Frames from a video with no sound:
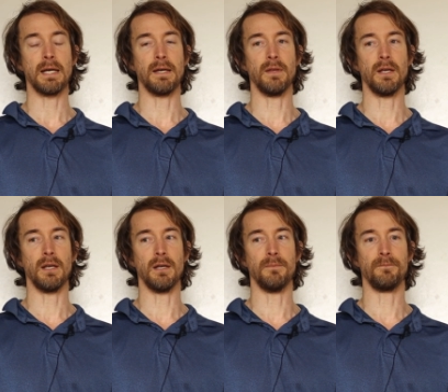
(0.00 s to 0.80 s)
And
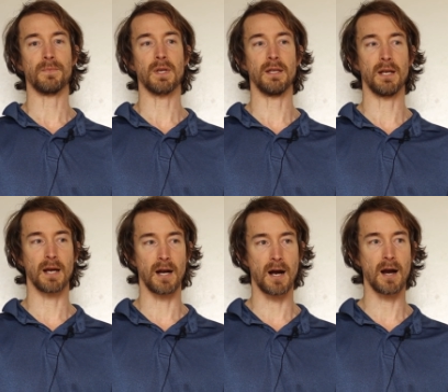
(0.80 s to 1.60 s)
then I
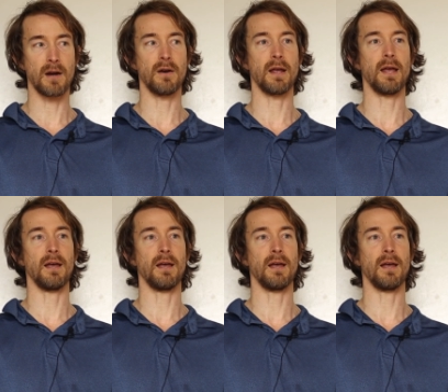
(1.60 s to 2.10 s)
got hired.